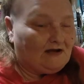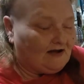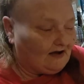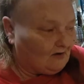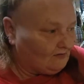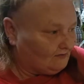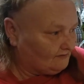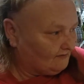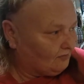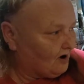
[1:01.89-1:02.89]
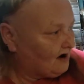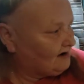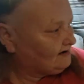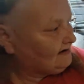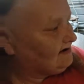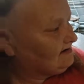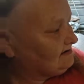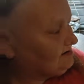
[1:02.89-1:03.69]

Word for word: Now, the product is